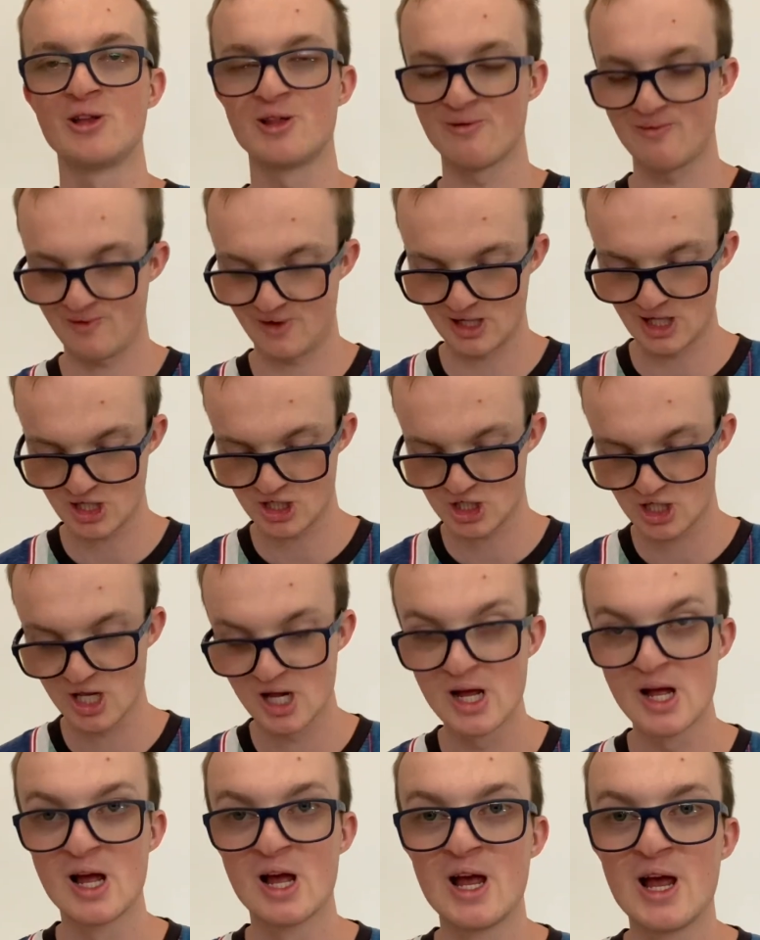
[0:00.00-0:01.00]
to finish.
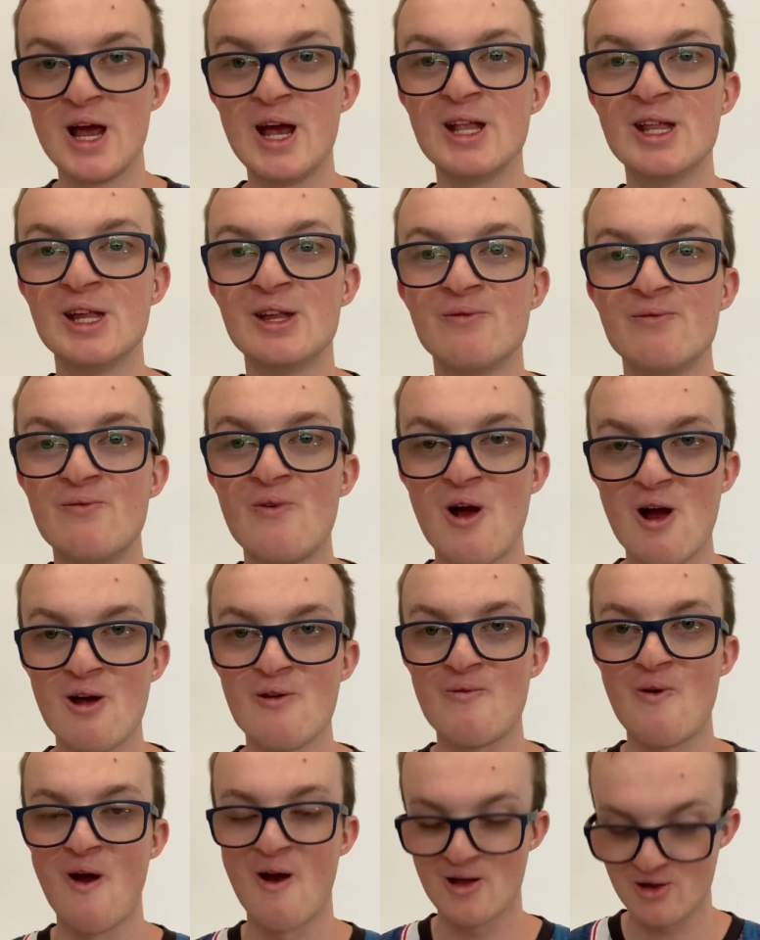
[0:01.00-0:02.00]
It is very,
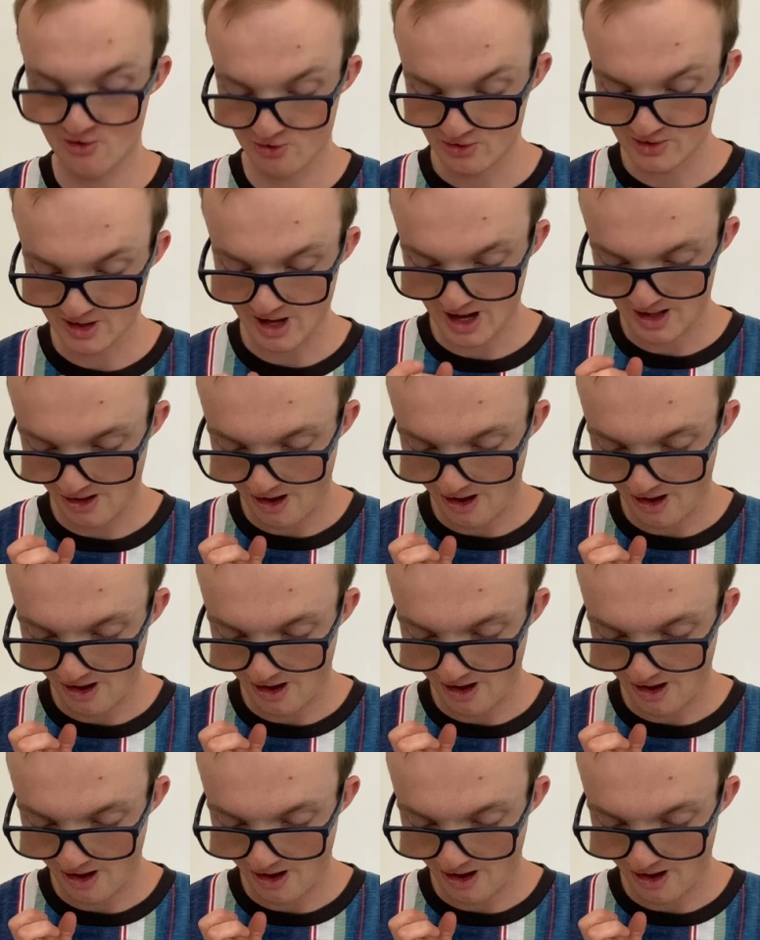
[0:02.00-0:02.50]
very good, and